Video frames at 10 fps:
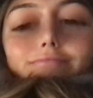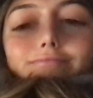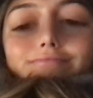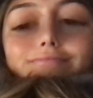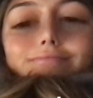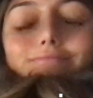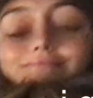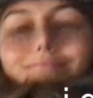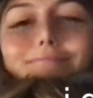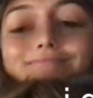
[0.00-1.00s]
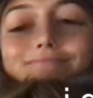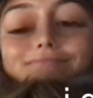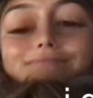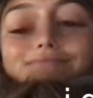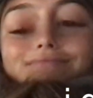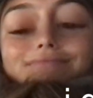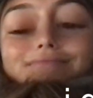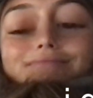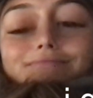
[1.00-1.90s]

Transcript: [no speech]